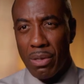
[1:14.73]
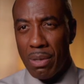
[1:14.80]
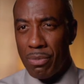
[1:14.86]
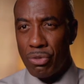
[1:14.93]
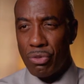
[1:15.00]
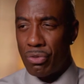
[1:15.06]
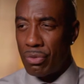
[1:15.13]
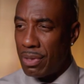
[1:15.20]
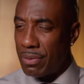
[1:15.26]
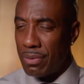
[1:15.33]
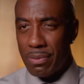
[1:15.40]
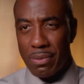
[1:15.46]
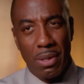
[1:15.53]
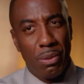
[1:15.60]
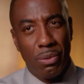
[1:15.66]
They, they're
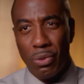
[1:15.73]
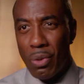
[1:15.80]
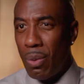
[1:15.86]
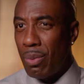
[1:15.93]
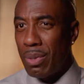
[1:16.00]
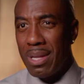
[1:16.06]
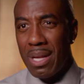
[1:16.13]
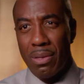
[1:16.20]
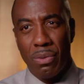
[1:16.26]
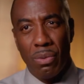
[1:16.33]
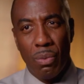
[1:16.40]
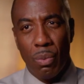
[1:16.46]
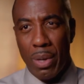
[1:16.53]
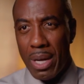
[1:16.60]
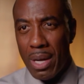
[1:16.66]
still doing what they
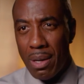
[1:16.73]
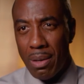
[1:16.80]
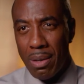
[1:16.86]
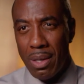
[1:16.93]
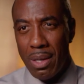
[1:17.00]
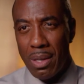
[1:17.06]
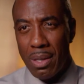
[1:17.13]
do well.